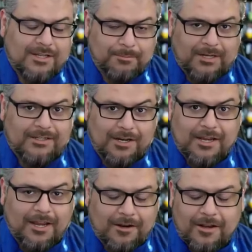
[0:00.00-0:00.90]
I'm not done
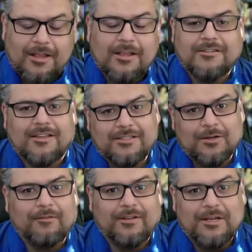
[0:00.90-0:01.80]
yet because I still
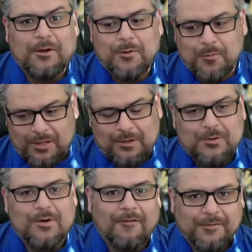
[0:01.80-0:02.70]
have to tell you what you
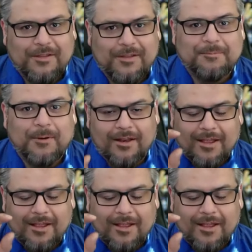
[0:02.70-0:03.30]
do after this, but